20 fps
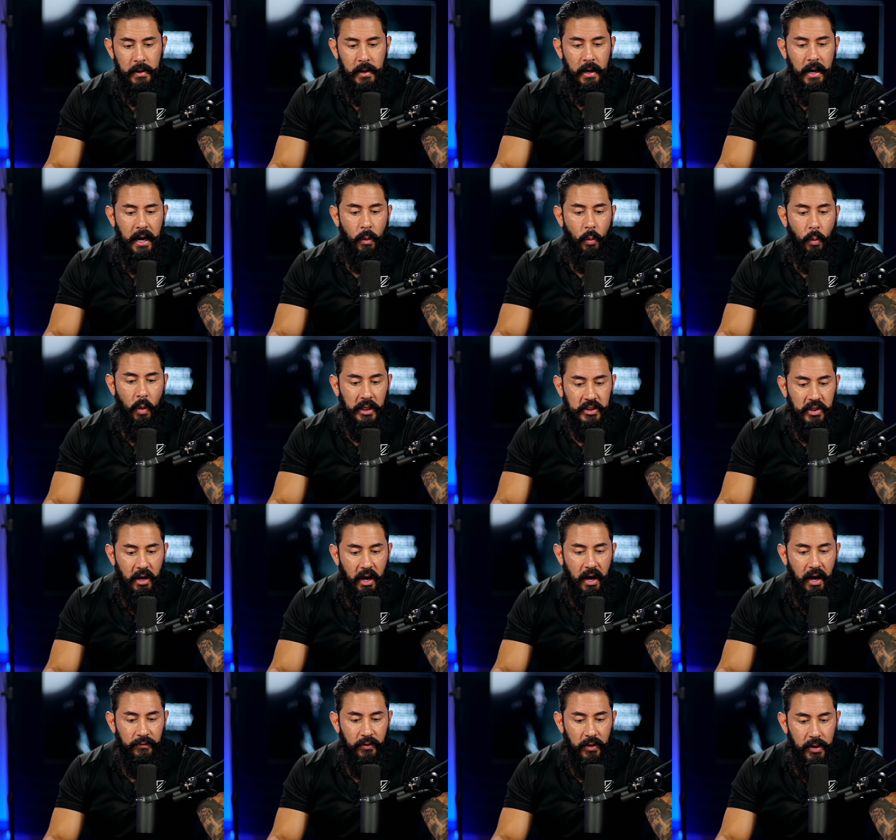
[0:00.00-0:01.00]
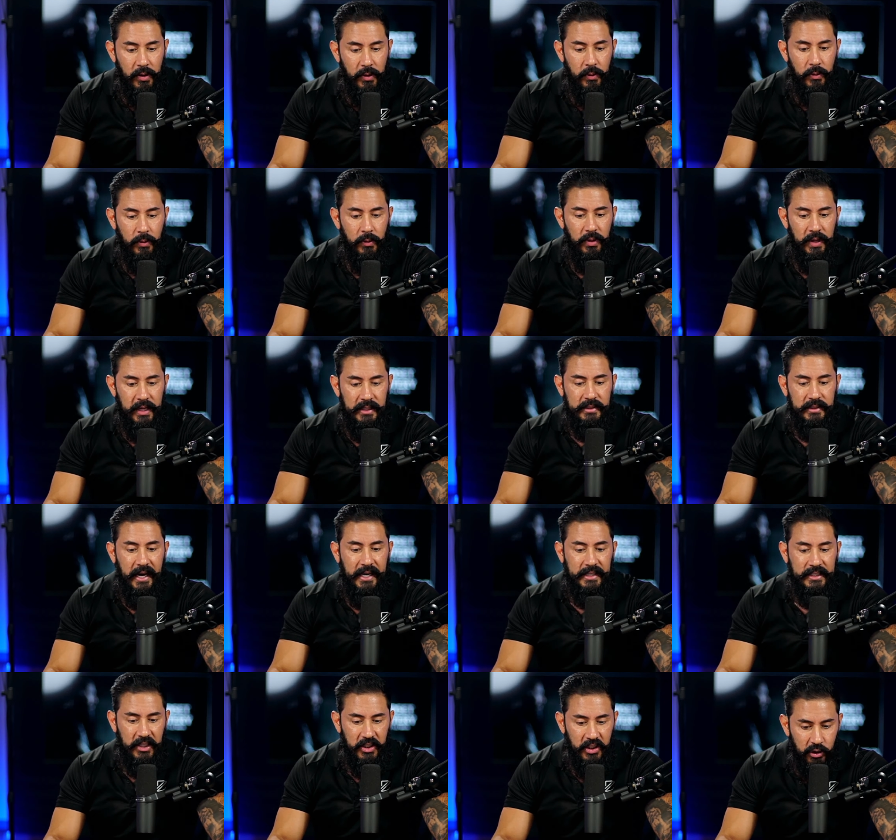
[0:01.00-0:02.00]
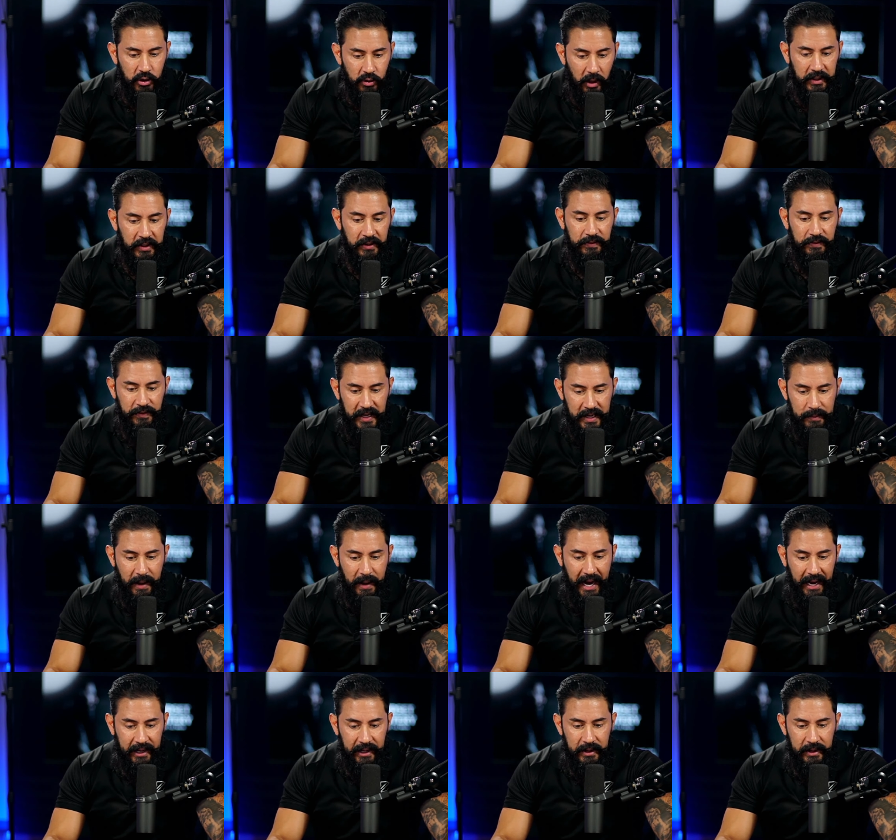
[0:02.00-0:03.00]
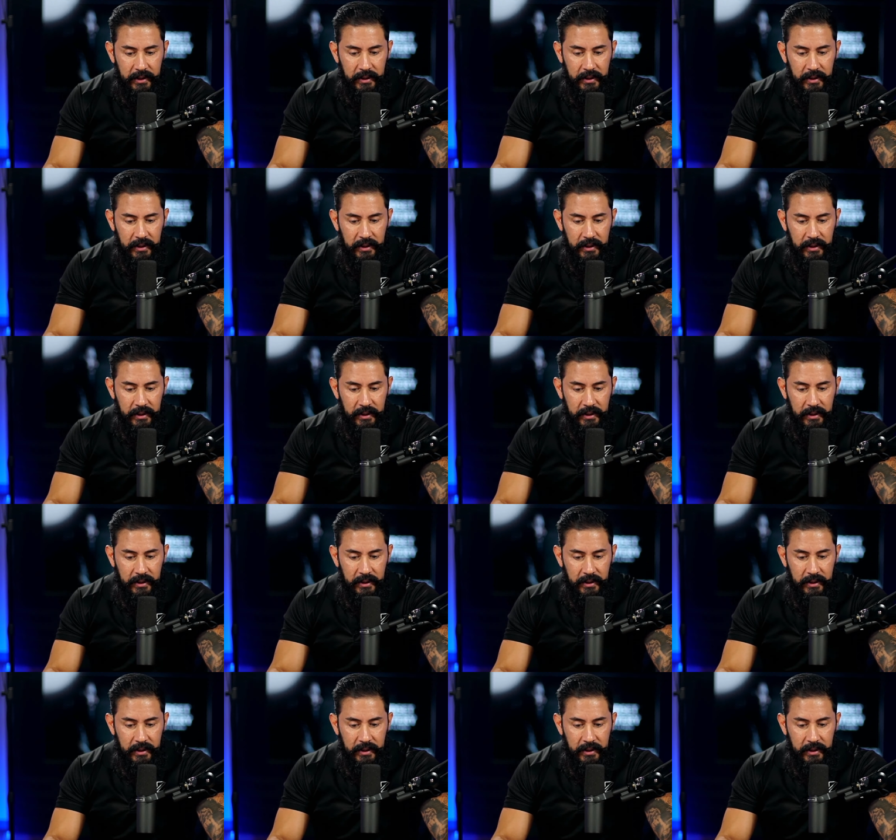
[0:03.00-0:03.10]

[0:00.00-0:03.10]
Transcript: I want to offer you this as constructive feedback